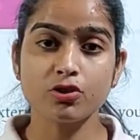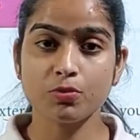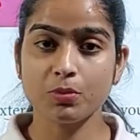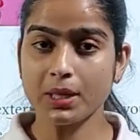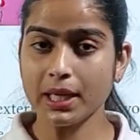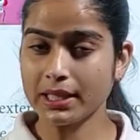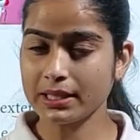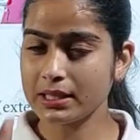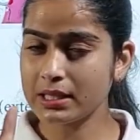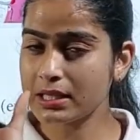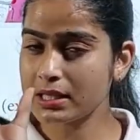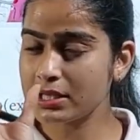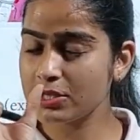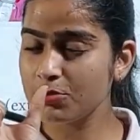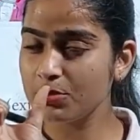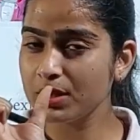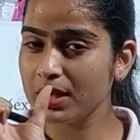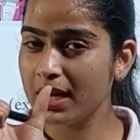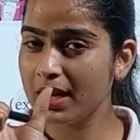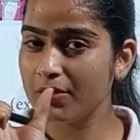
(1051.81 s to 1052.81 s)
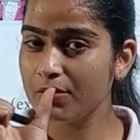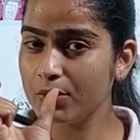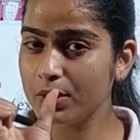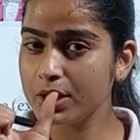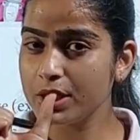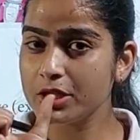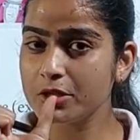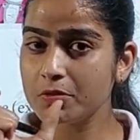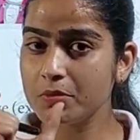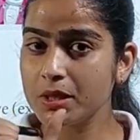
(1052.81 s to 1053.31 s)
The stimuli words
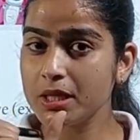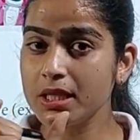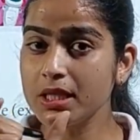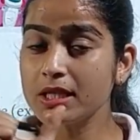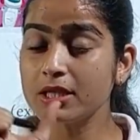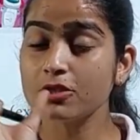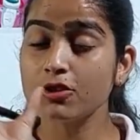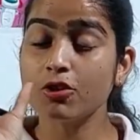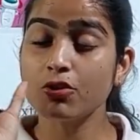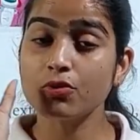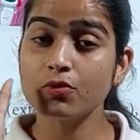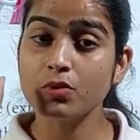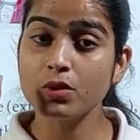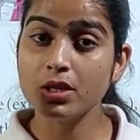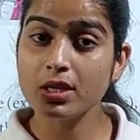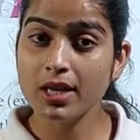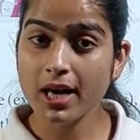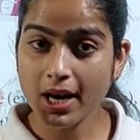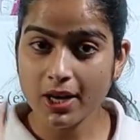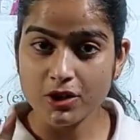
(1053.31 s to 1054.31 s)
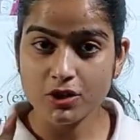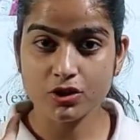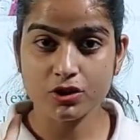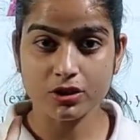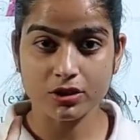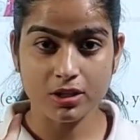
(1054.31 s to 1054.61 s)
means your reaction.